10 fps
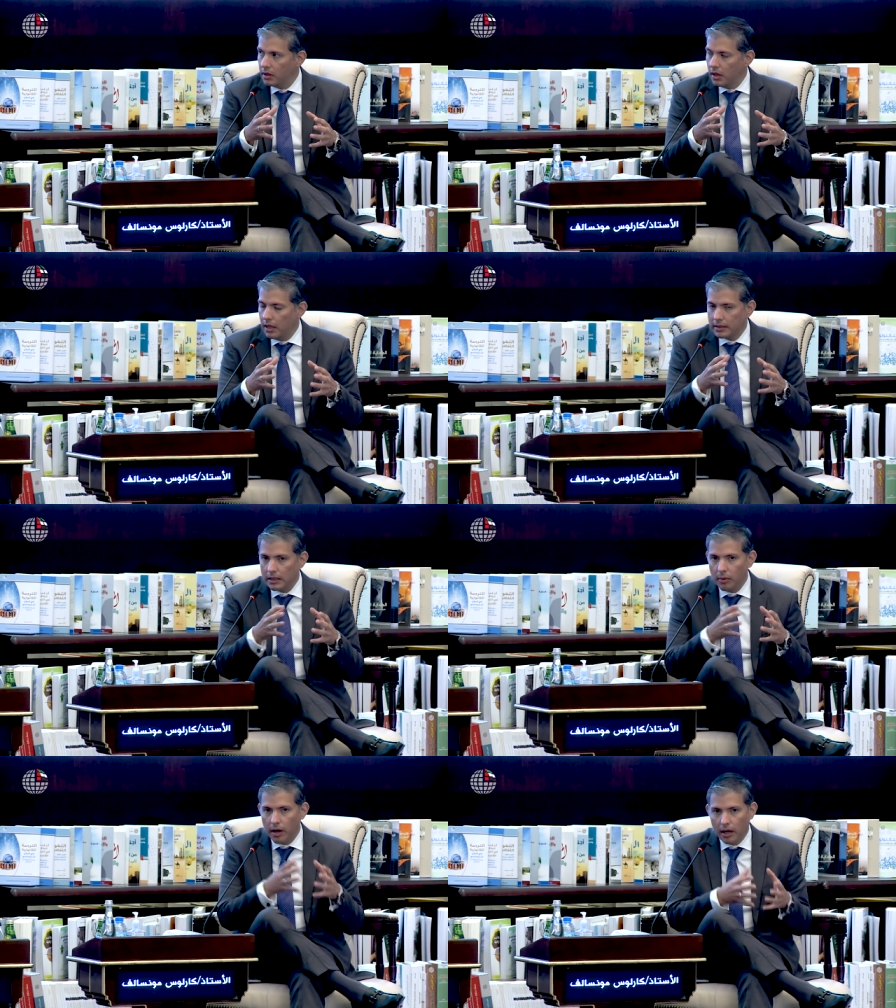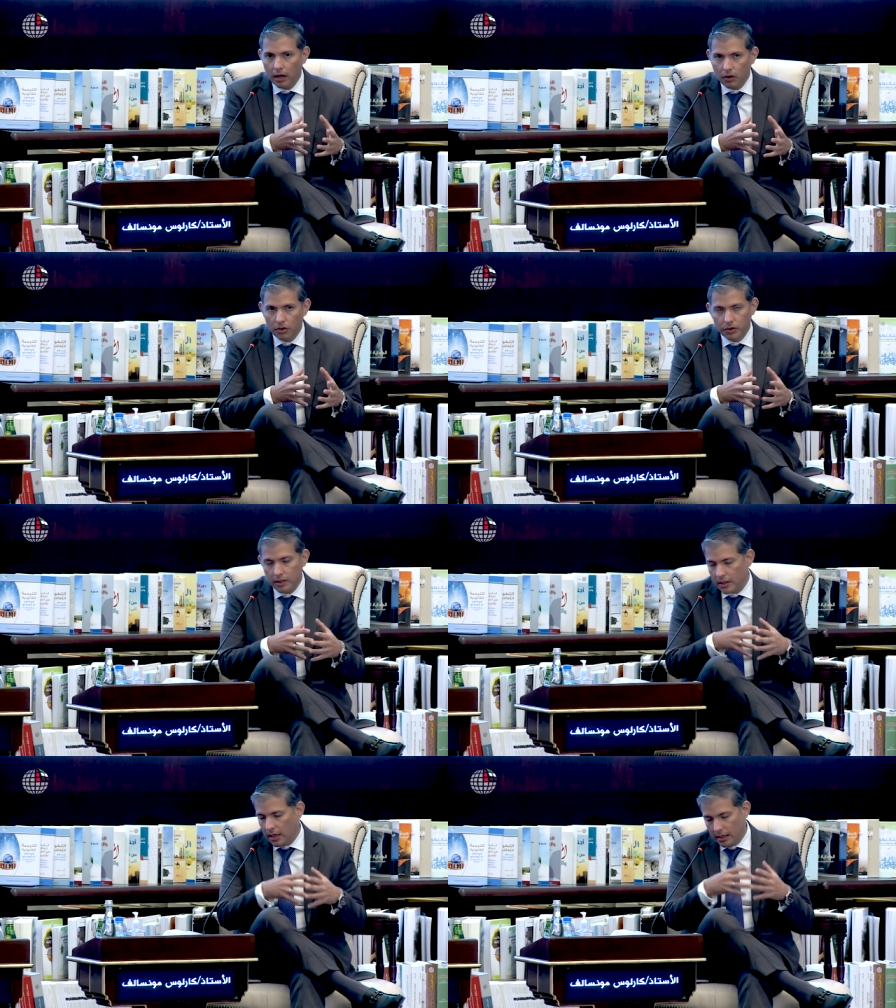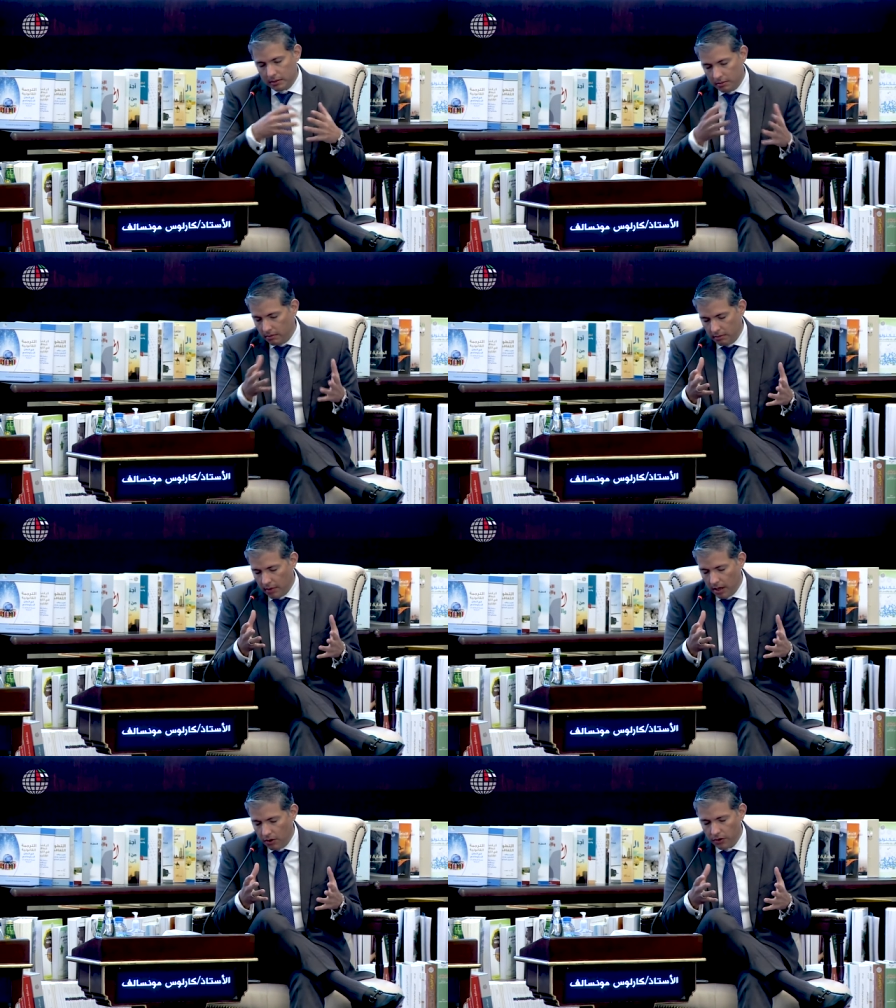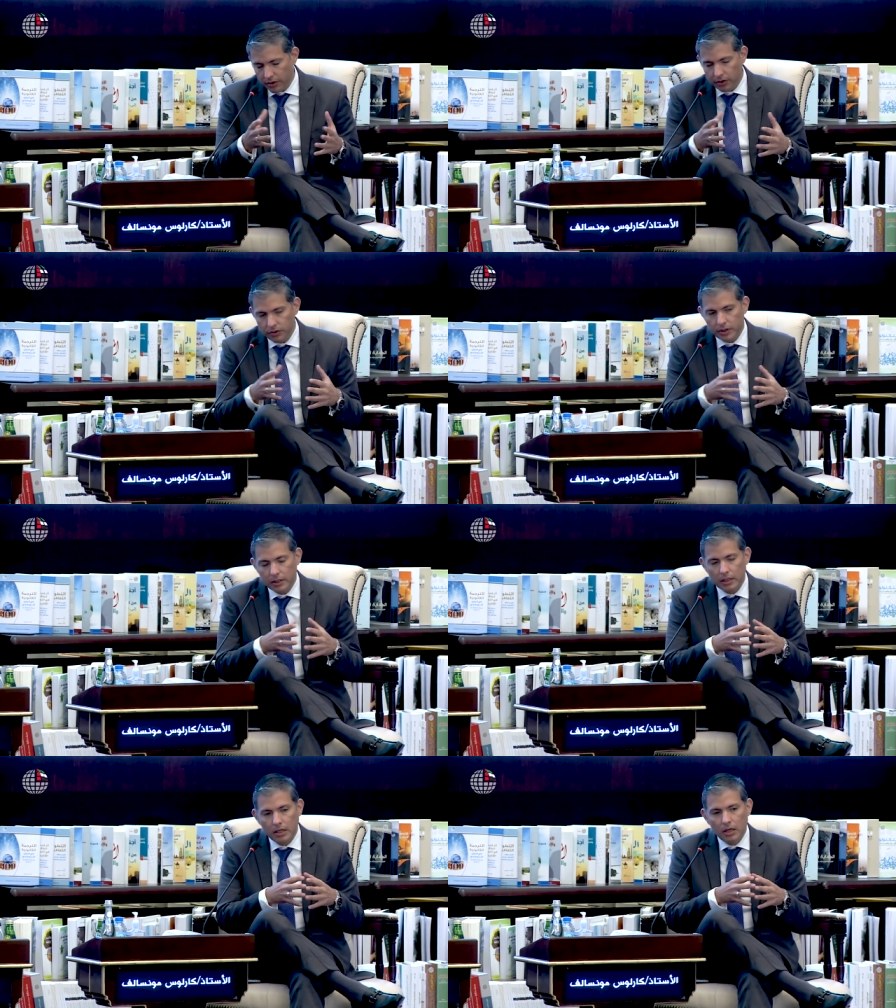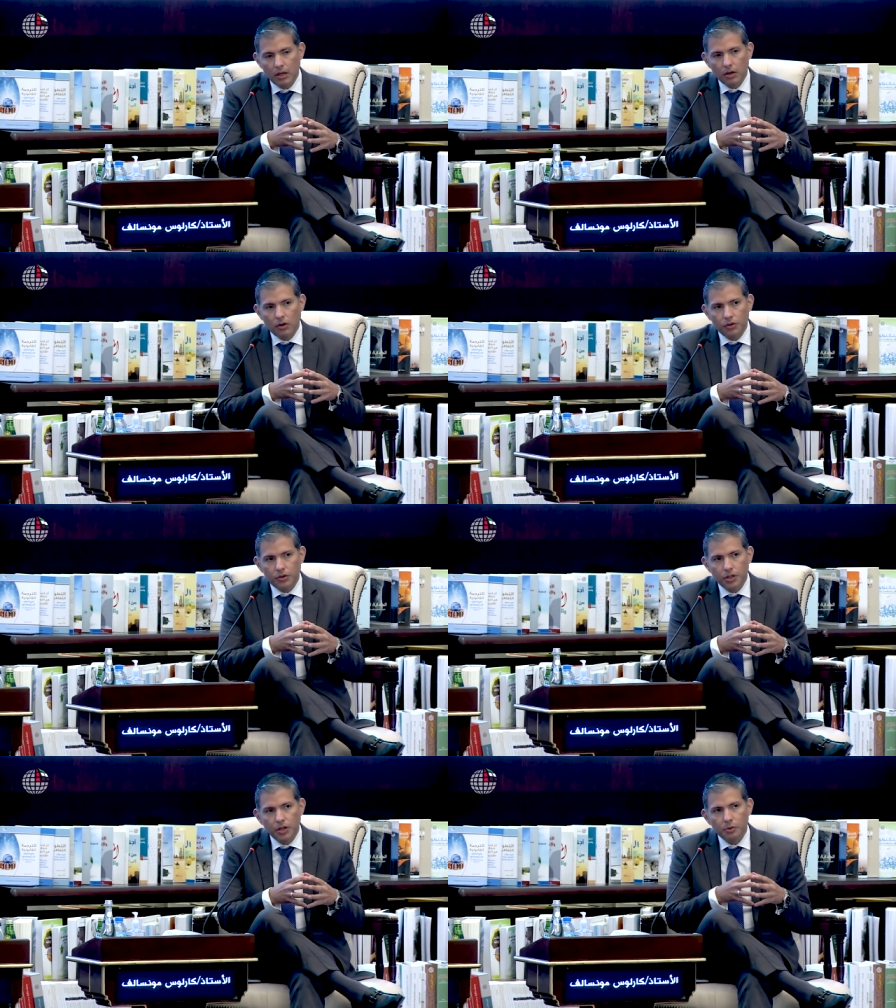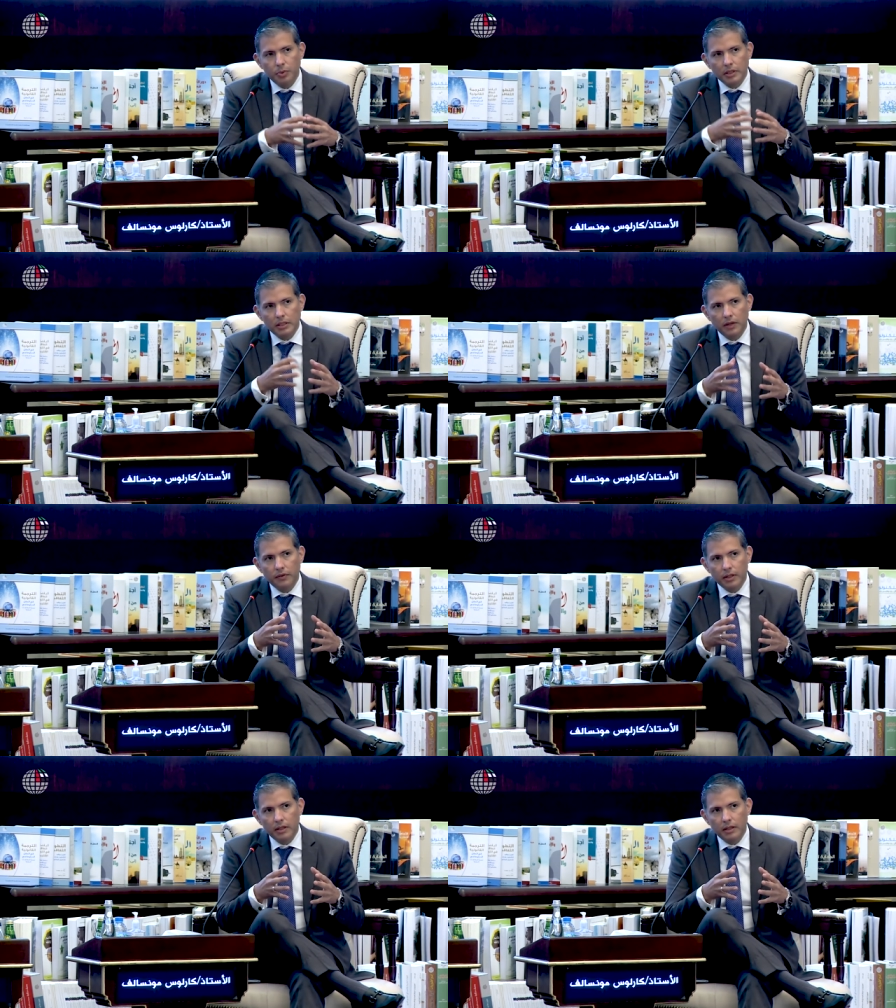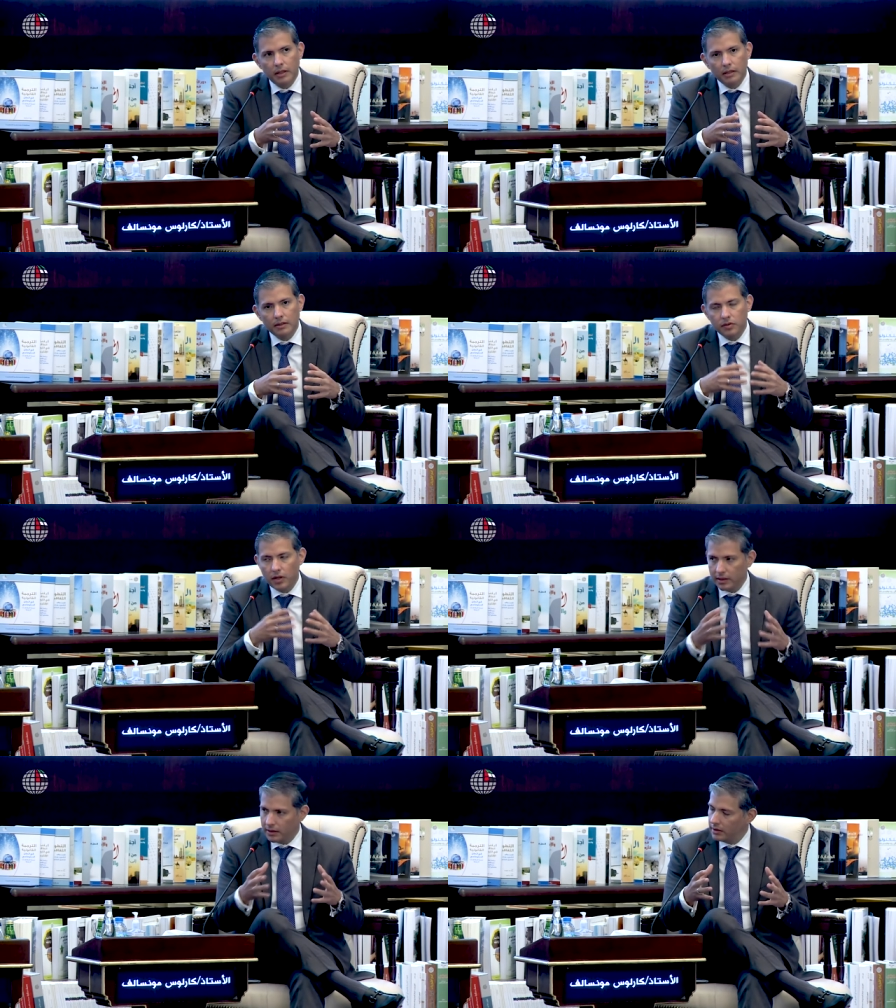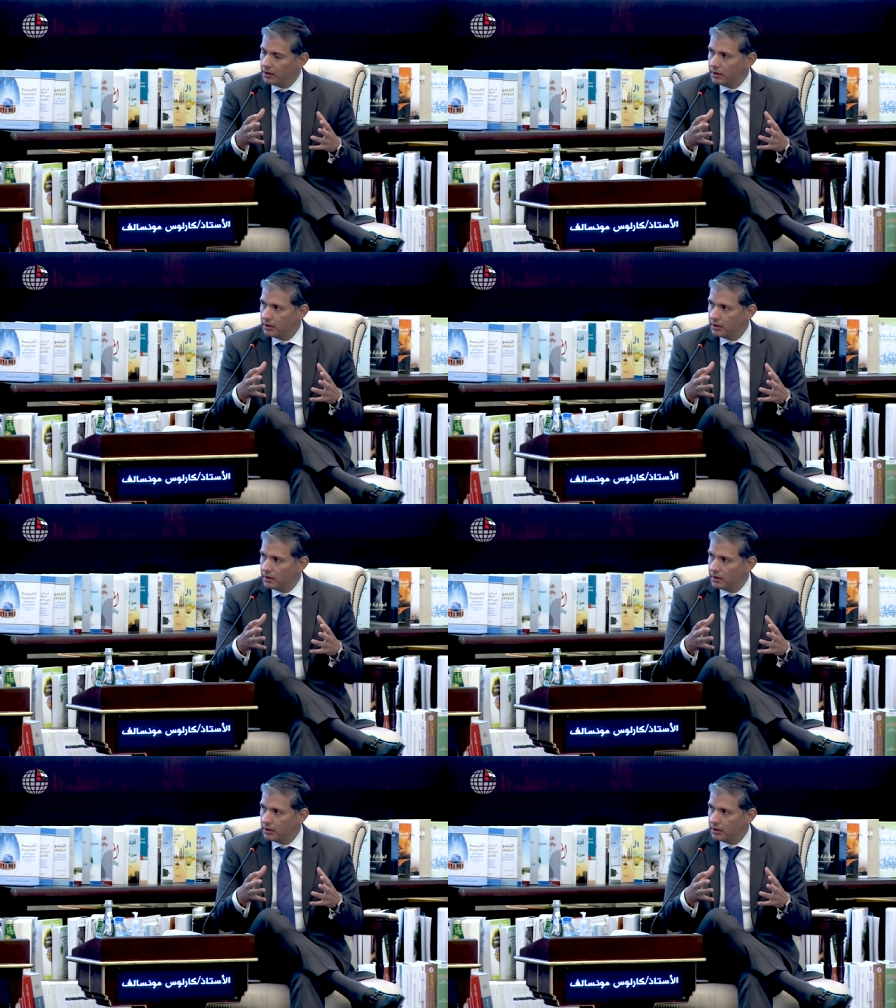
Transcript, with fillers: Latin American countries, as many other countries, continue perceiving the threats